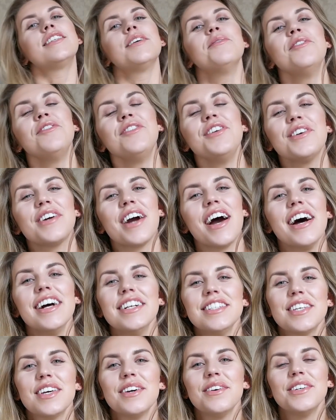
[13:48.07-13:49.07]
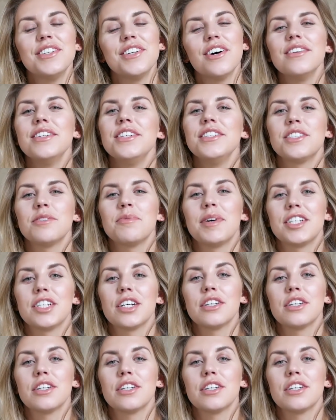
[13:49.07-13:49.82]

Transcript: Some of you guys who are not new to my